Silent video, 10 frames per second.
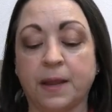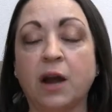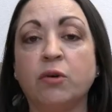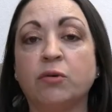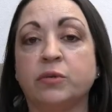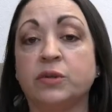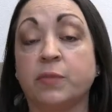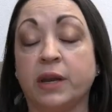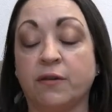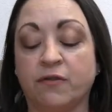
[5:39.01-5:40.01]
Aru was
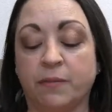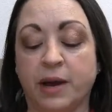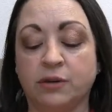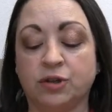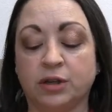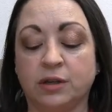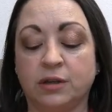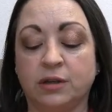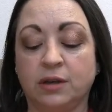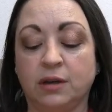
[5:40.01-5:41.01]
waiting for magic,
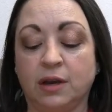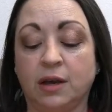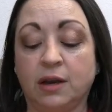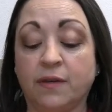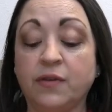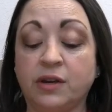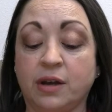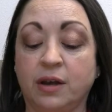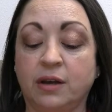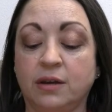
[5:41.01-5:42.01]
and every
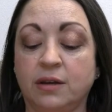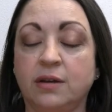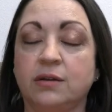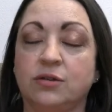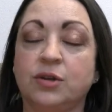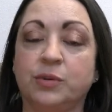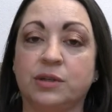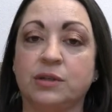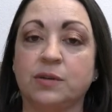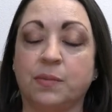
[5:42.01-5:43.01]
day she was
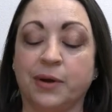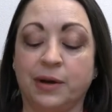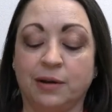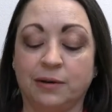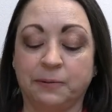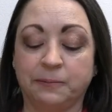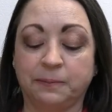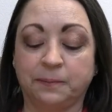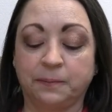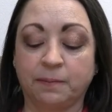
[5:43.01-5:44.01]
disappointed.
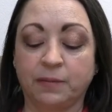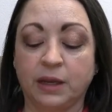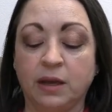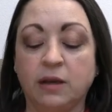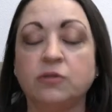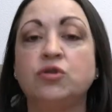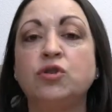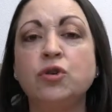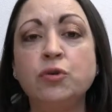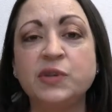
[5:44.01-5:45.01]

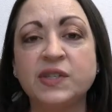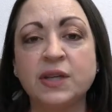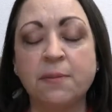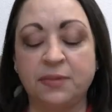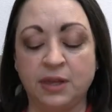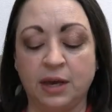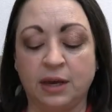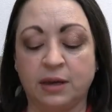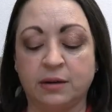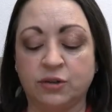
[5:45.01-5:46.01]
Do
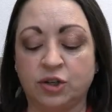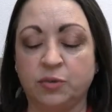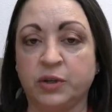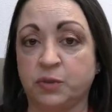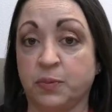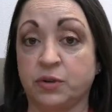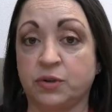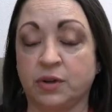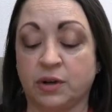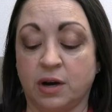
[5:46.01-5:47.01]
something, she whispered
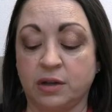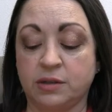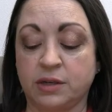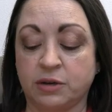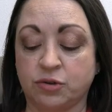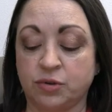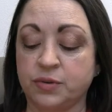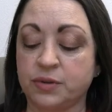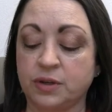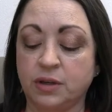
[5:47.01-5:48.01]
to the god
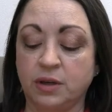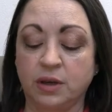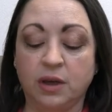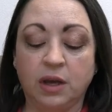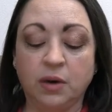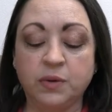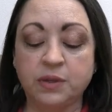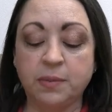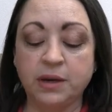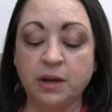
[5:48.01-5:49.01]
statues. It was a
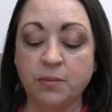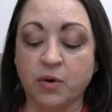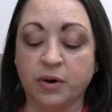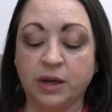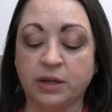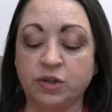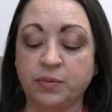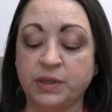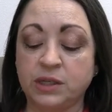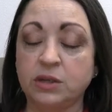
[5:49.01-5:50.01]
Monday morning, and she
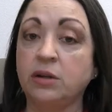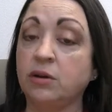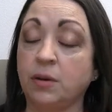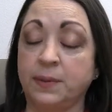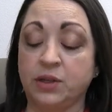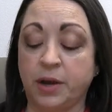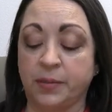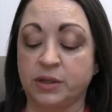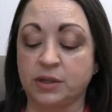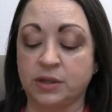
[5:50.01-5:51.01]
was still in her
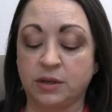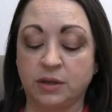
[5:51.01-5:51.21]
pajamas.